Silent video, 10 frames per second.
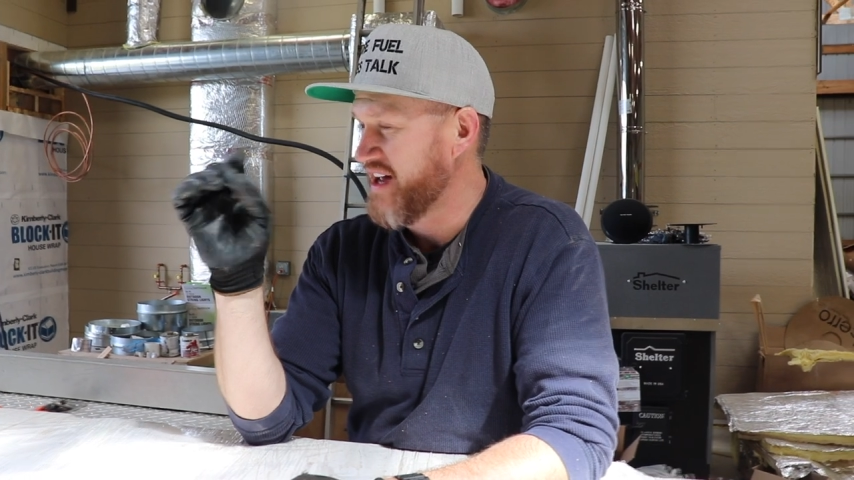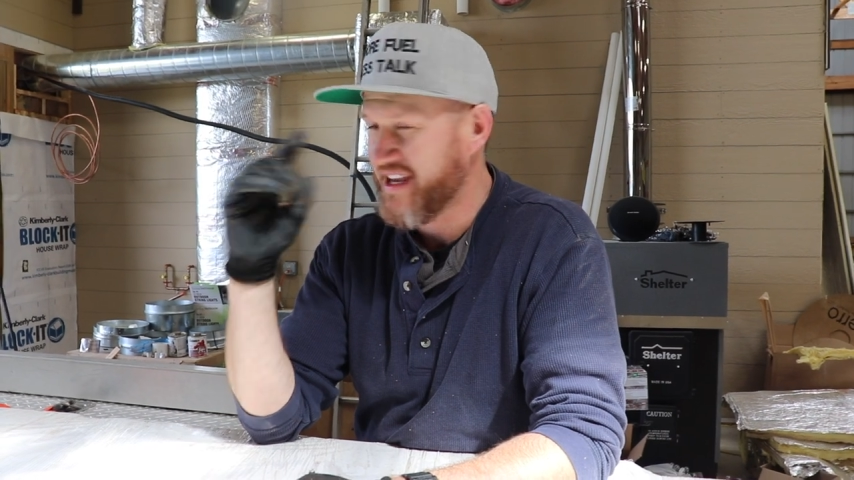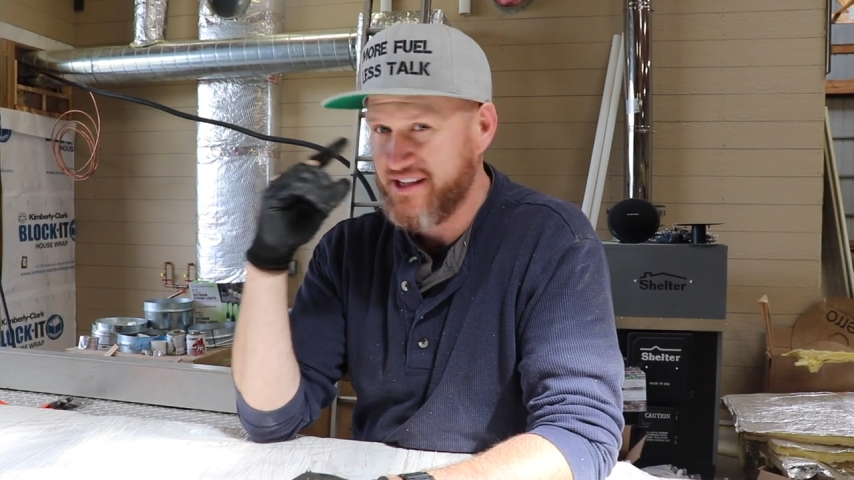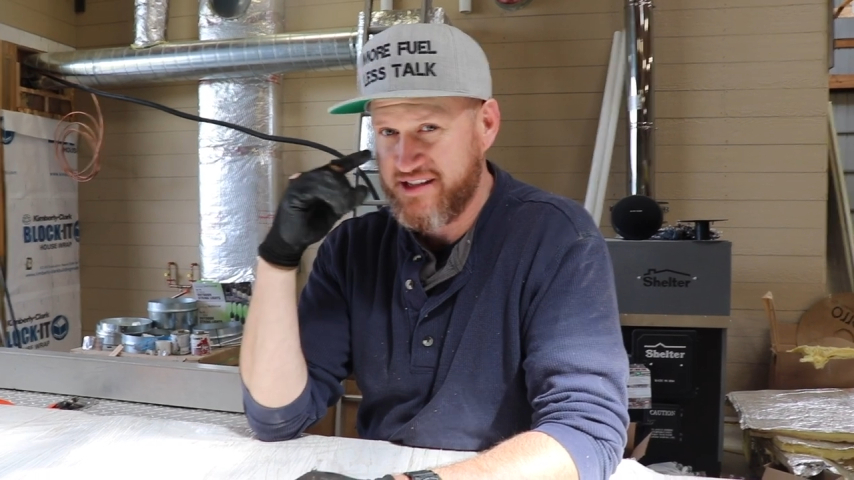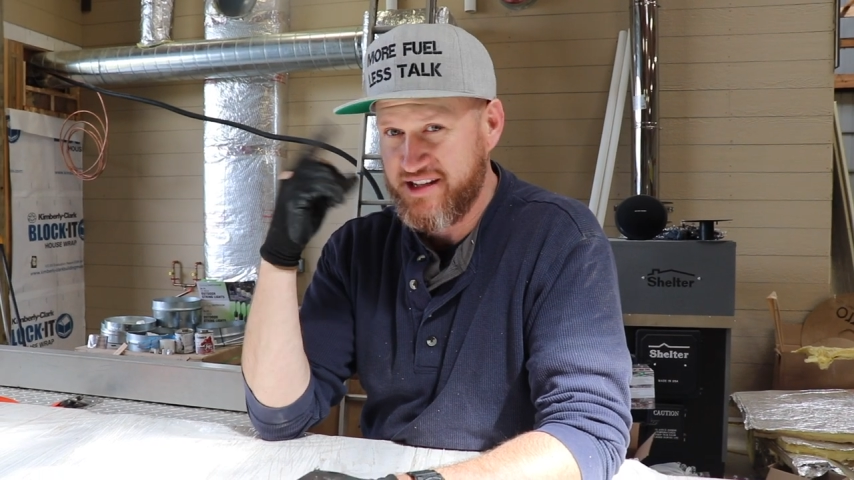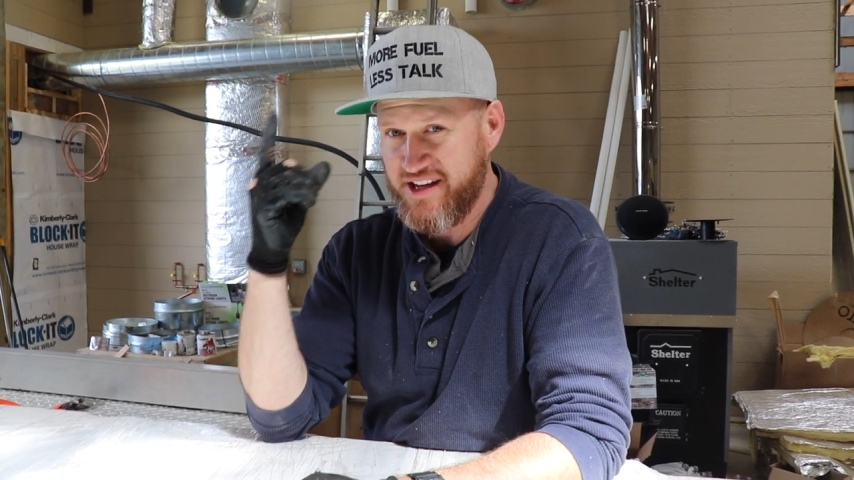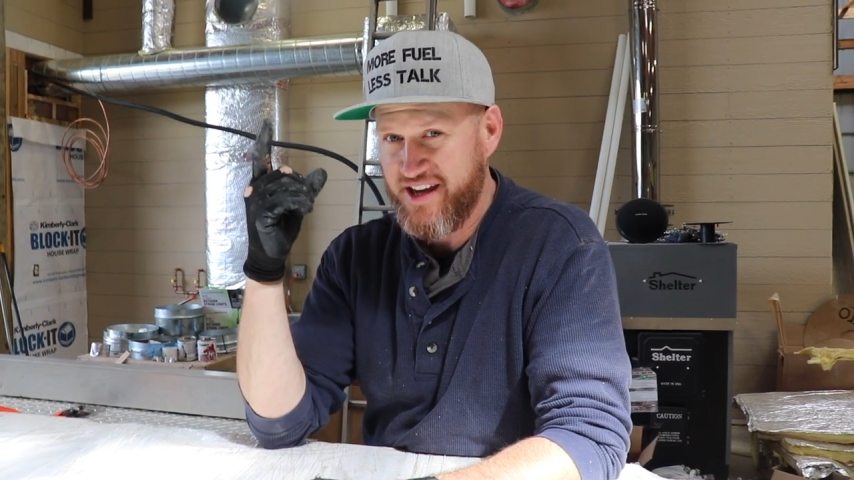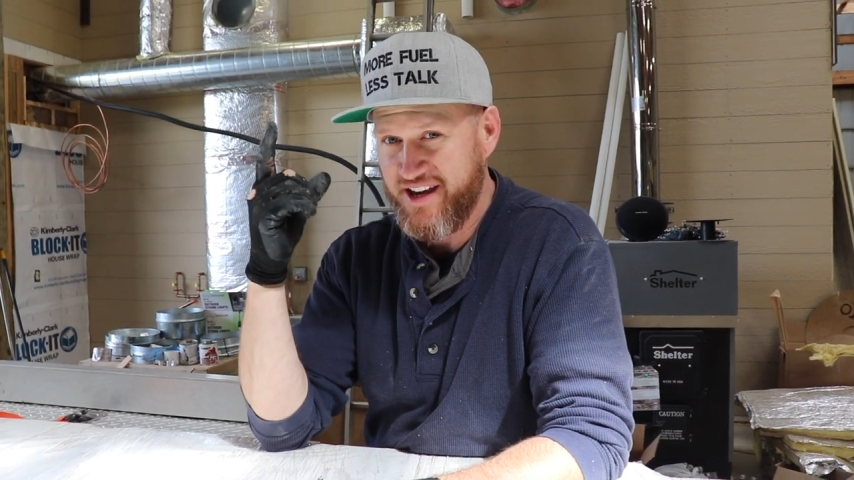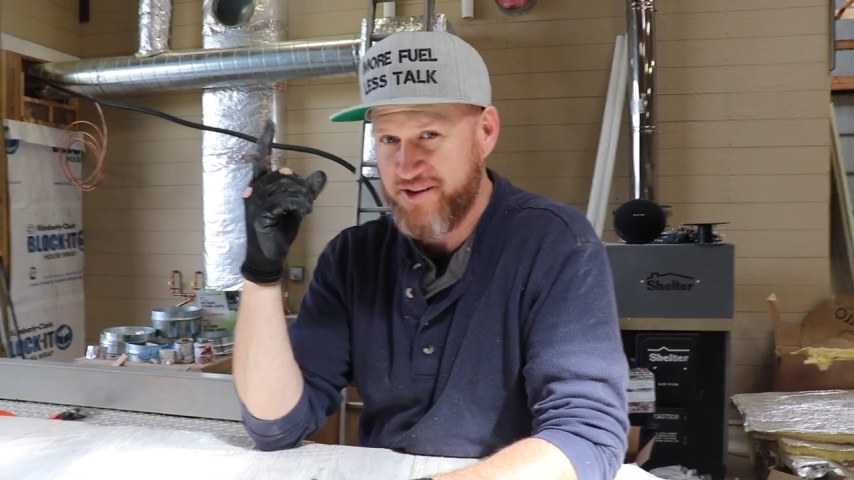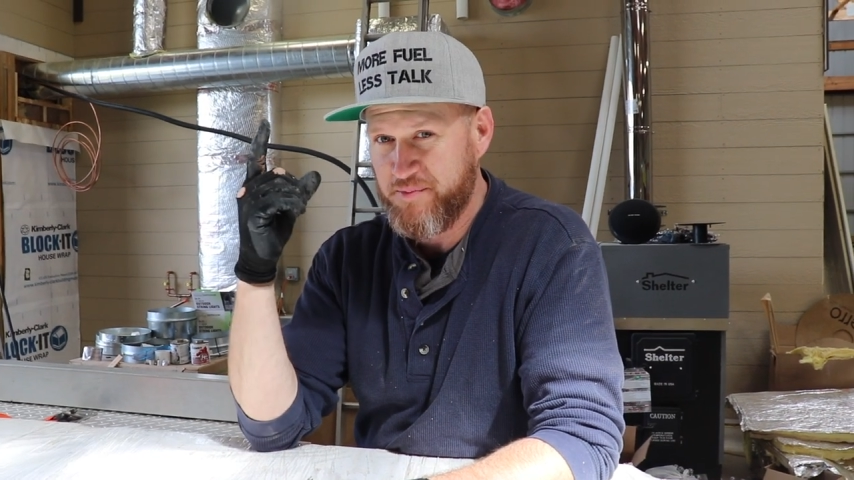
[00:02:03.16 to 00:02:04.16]
I can see
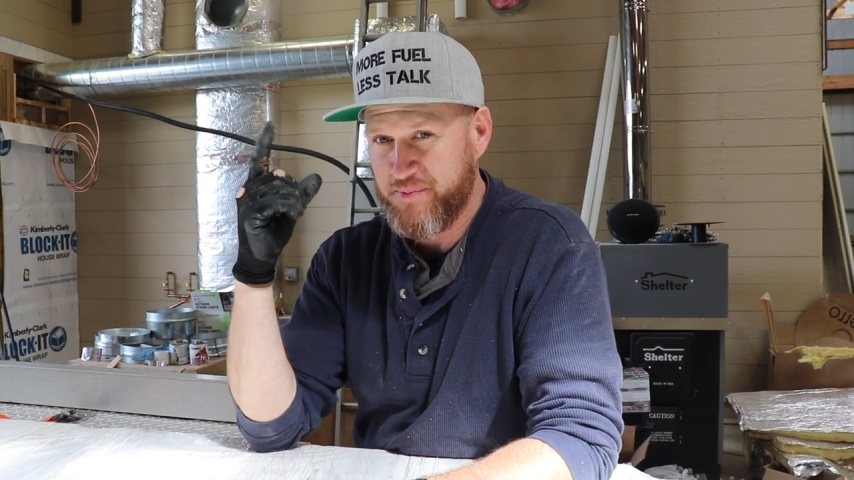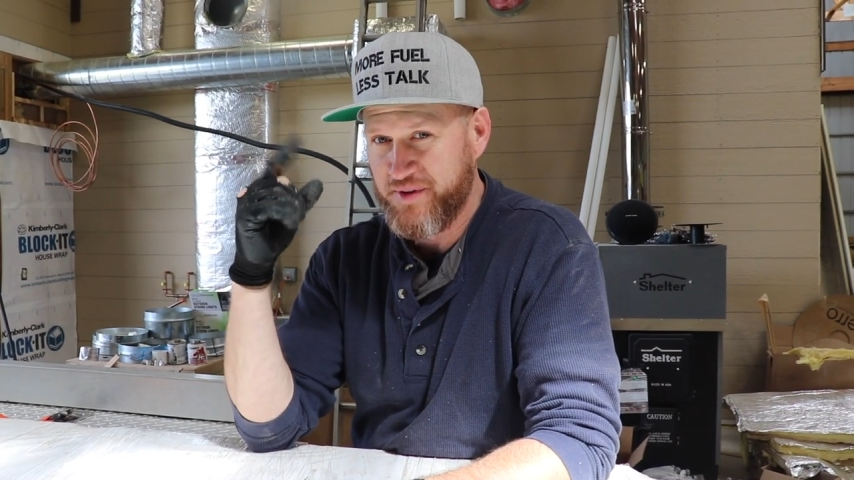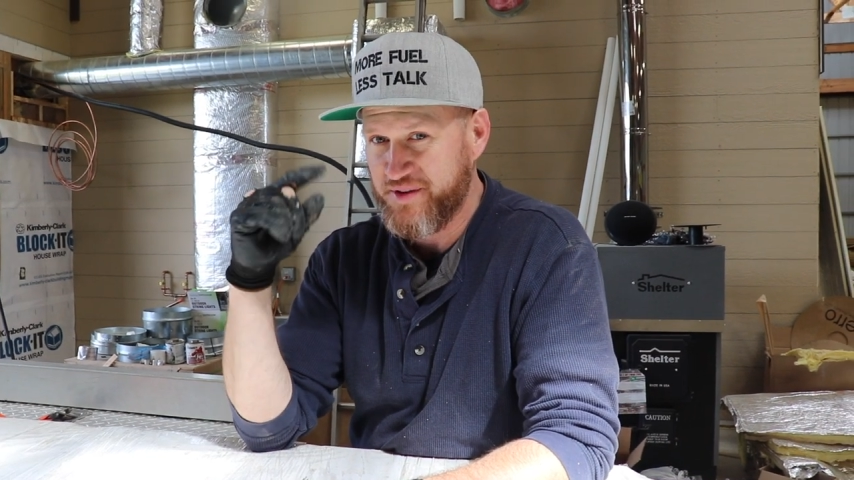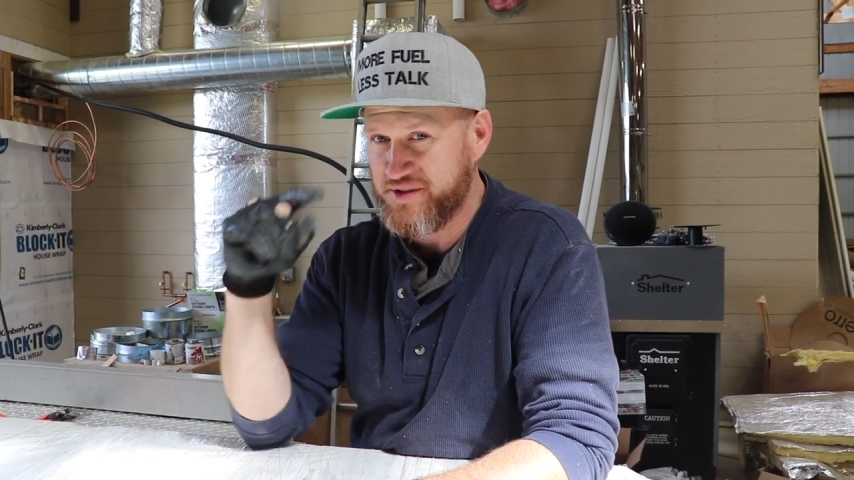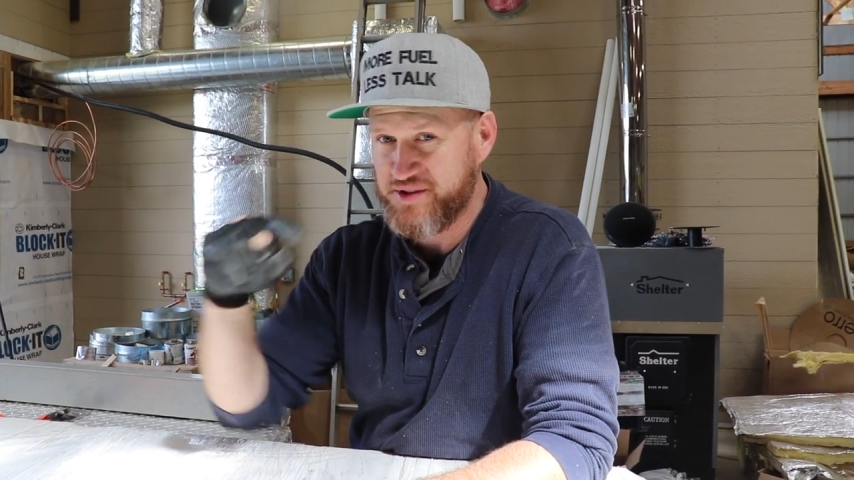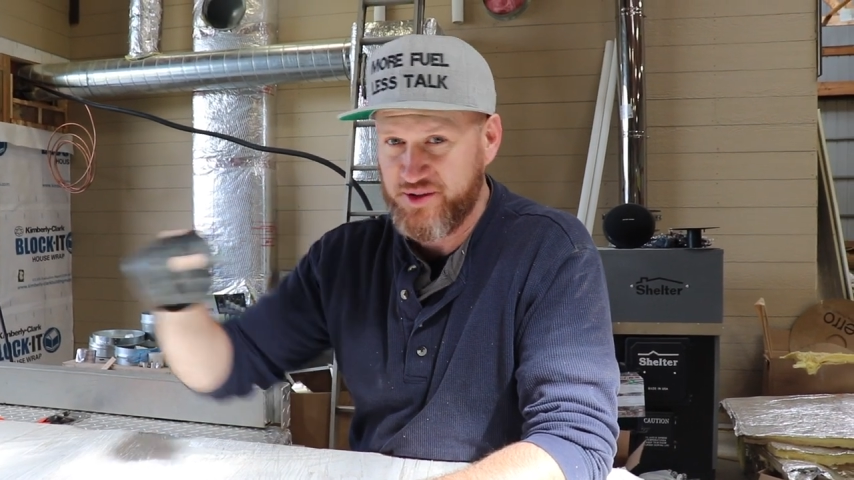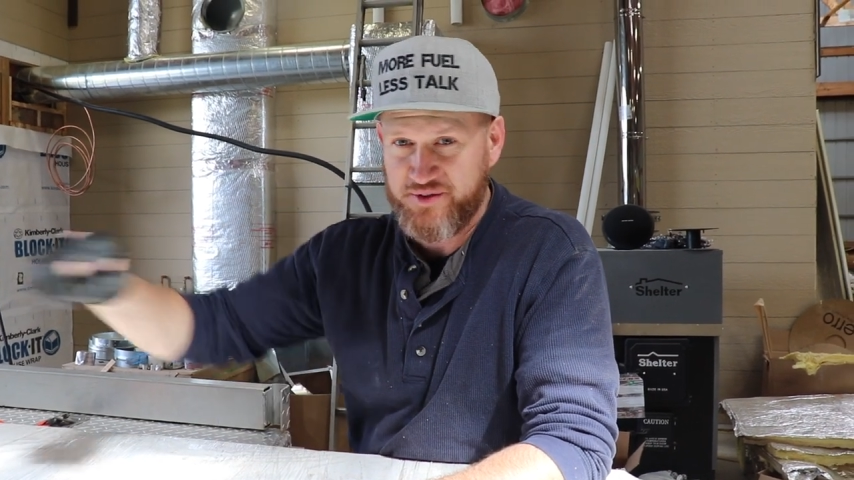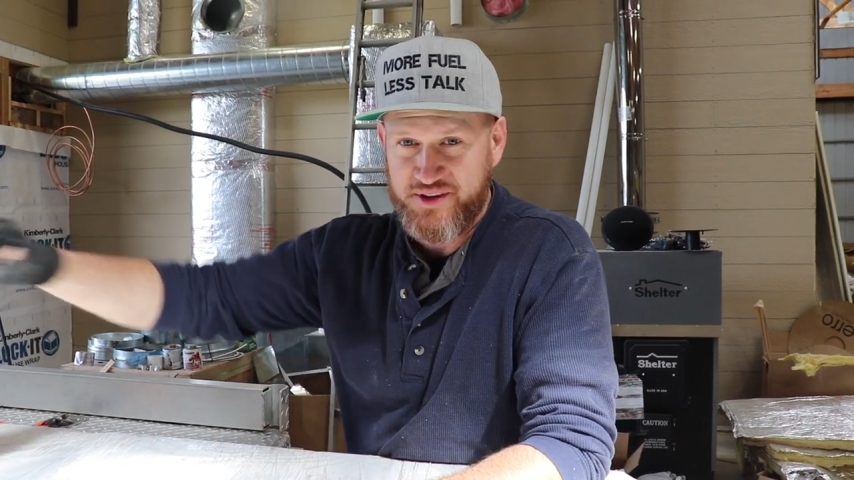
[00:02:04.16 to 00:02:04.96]
ahead, but those silver